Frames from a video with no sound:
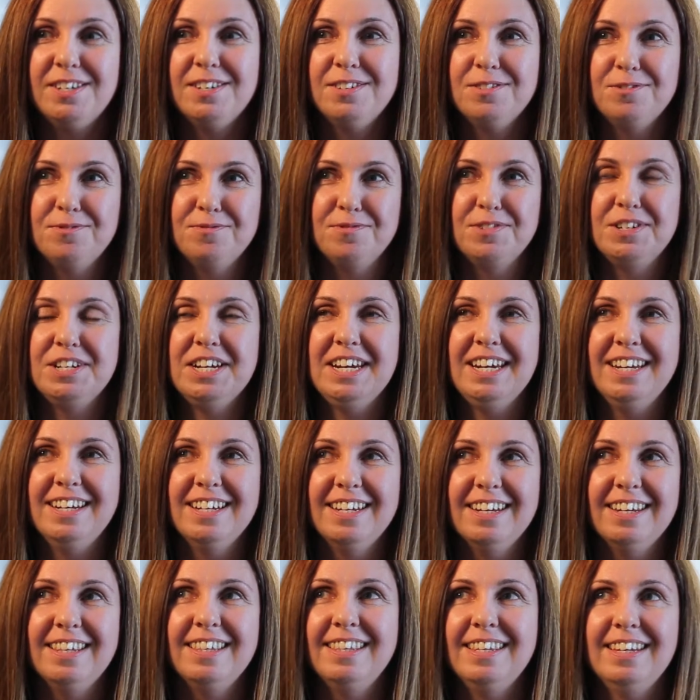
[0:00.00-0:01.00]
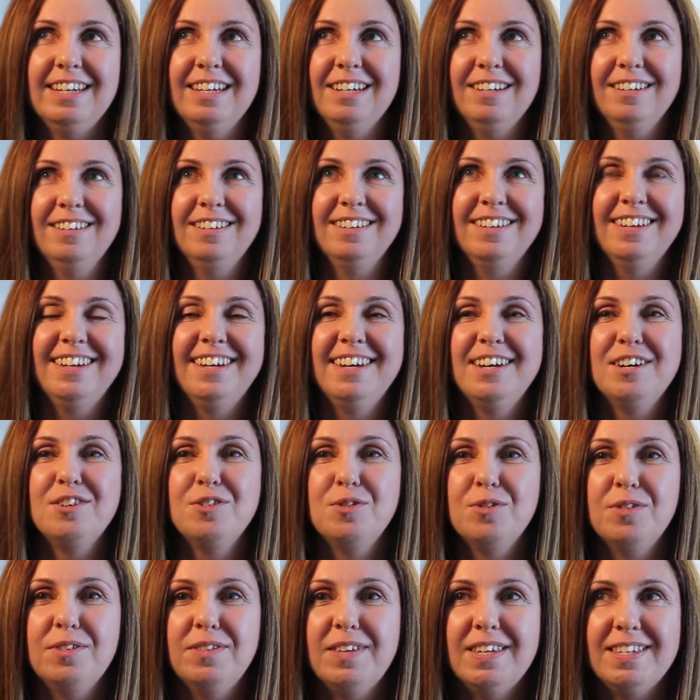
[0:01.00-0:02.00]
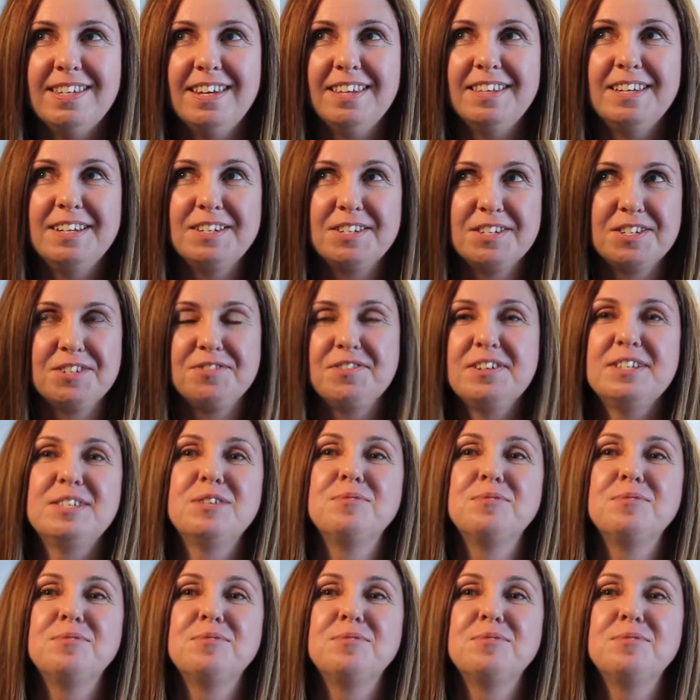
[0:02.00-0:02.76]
You sort of reject it and think, there's nothing to stress